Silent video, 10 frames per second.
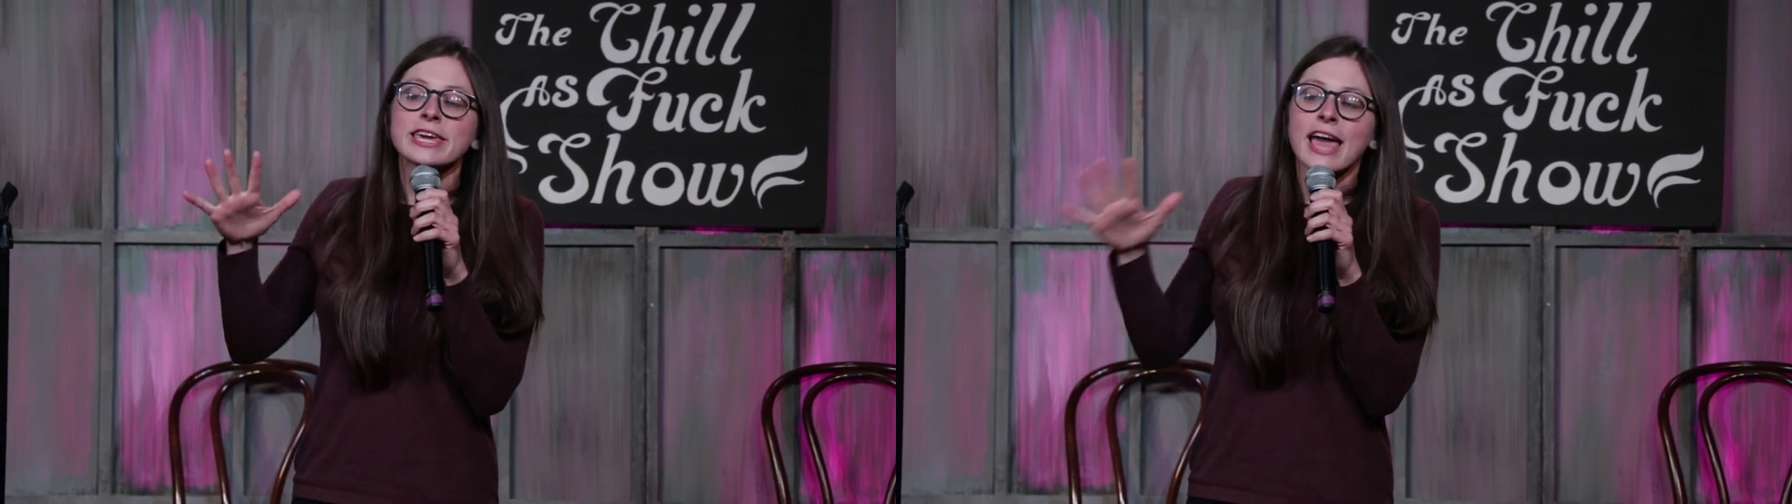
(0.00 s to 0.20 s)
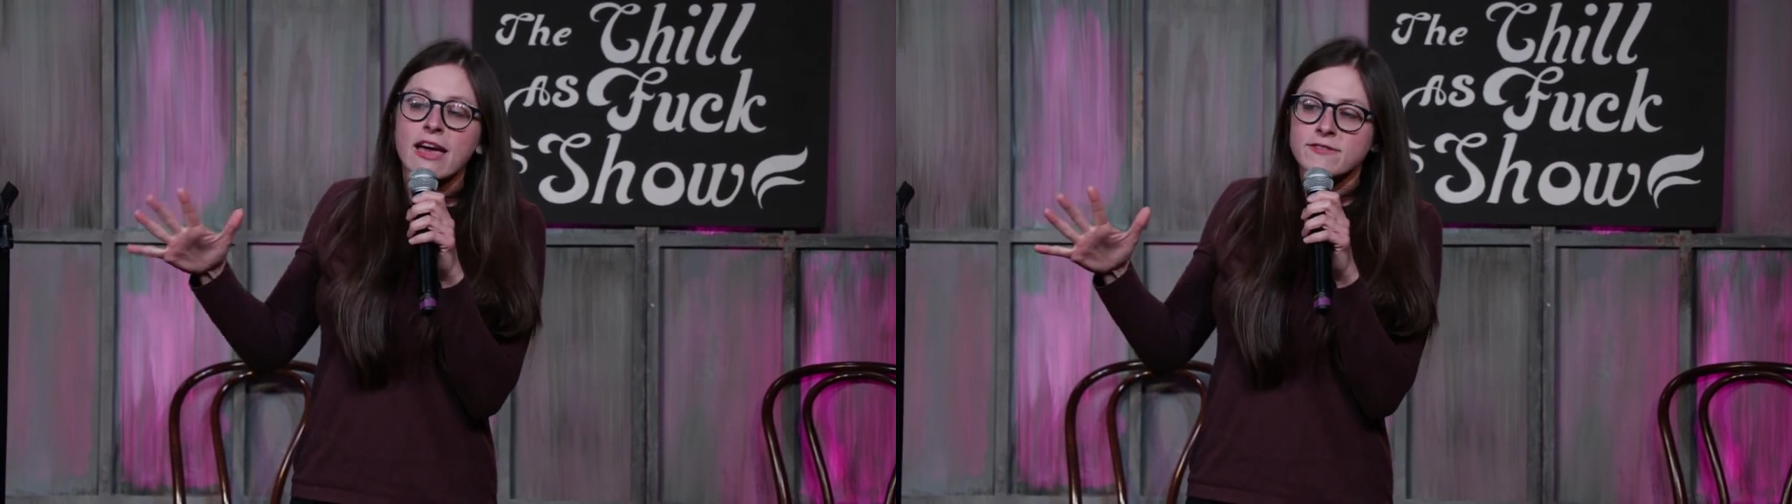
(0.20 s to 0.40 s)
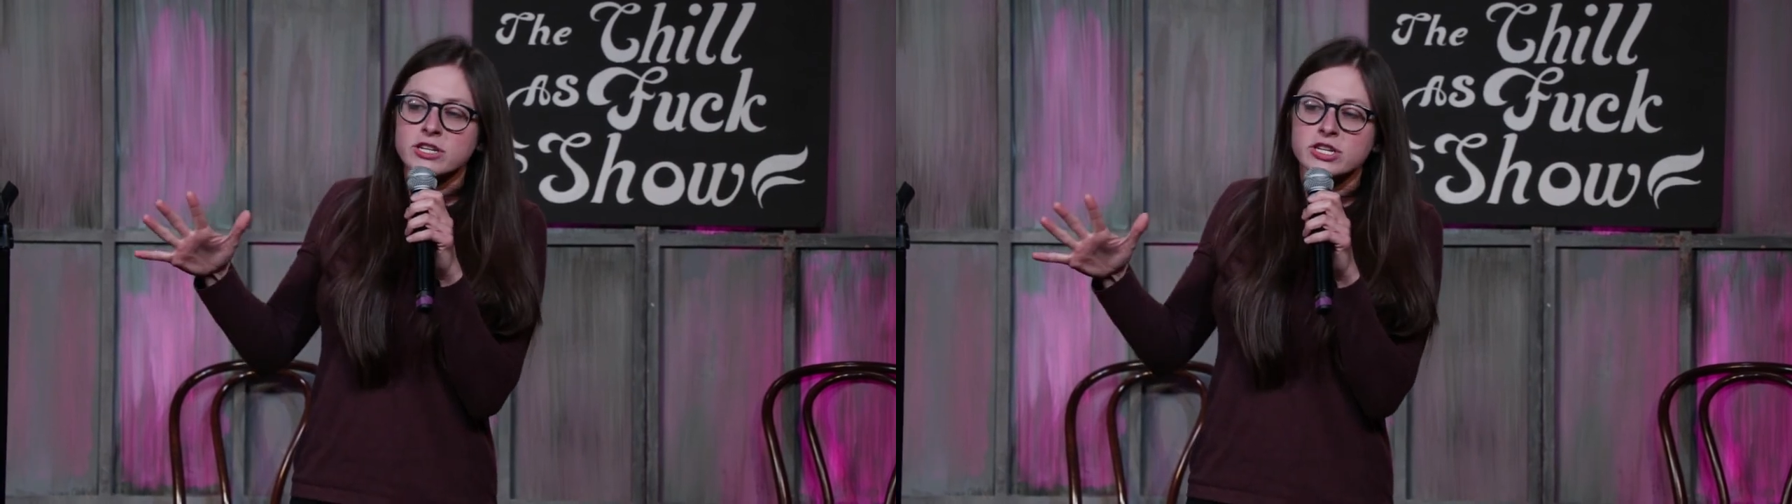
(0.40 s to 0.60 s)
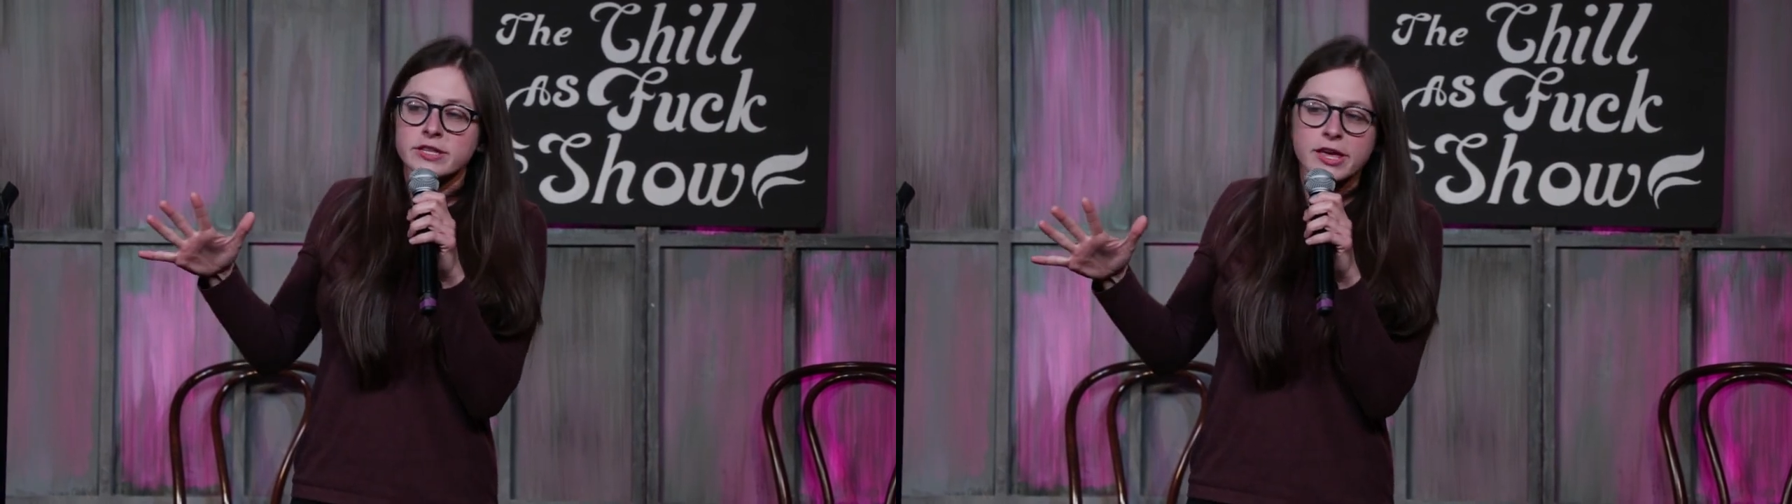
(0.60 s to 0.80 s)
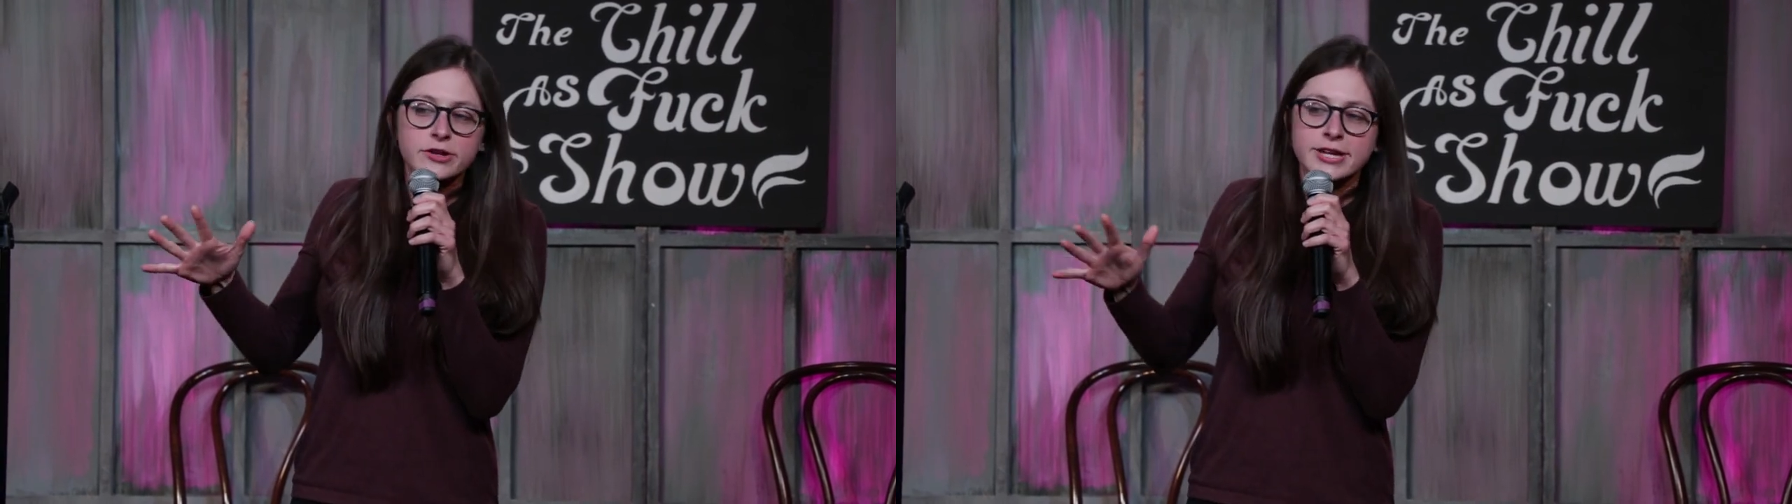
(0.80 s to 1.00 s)
catfishing
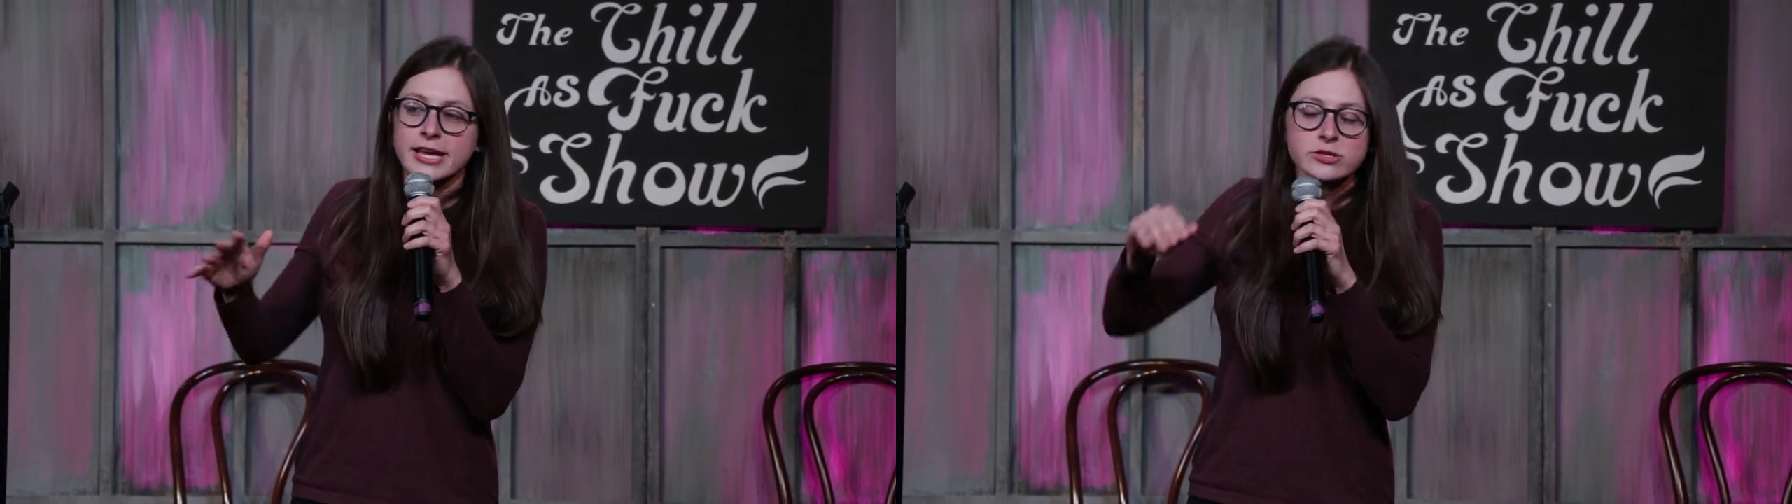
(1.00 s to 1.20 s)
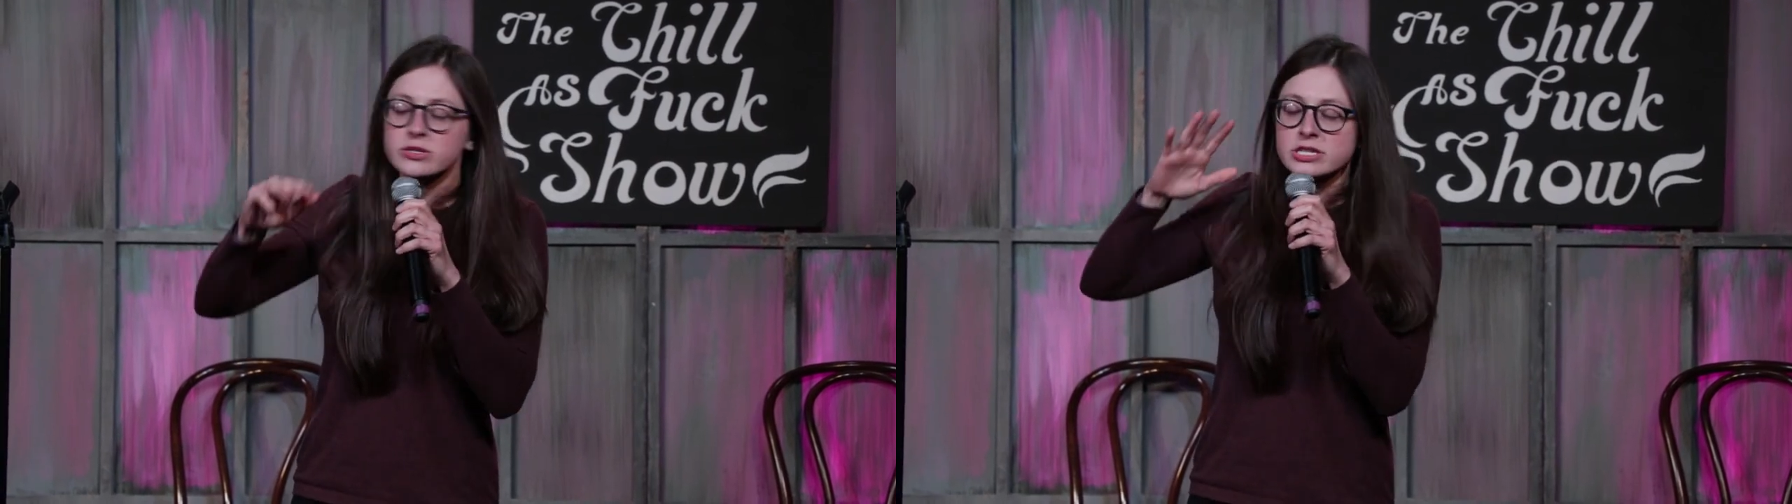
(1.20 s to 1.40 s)
the other 10, so